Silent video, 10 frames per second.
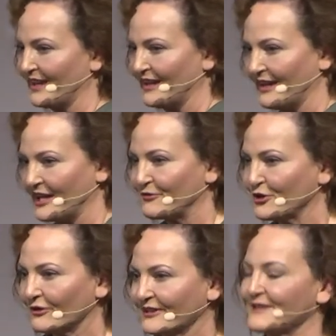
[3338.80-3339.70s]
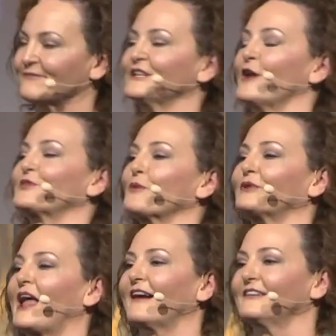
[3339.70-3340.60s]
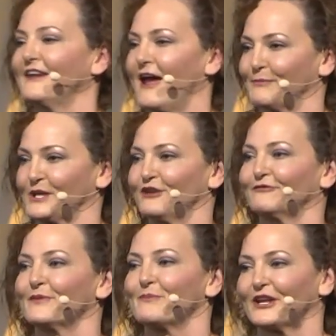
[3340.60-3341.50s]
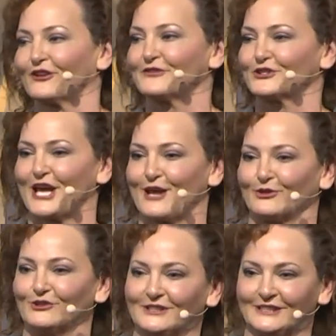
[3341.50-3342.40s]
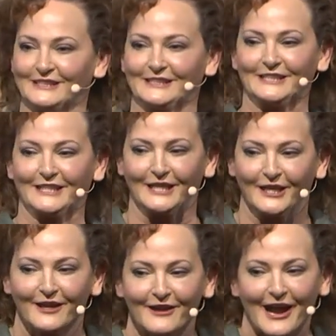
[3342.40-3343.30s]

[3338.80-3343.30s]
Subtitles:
if you lift up the black napkin from the middle of your table, I